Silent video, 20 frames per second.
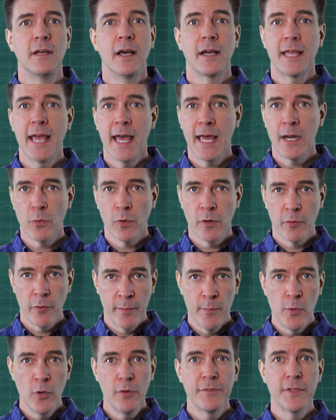Again, we'll
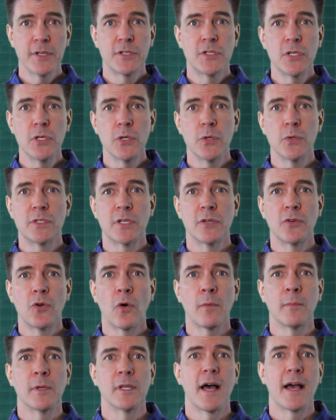remove the 2 to
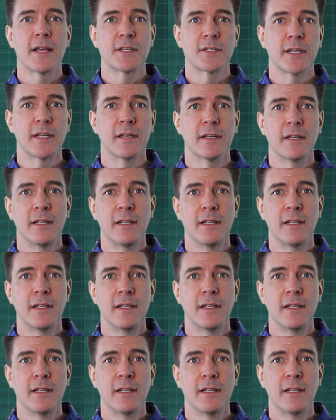normalize it.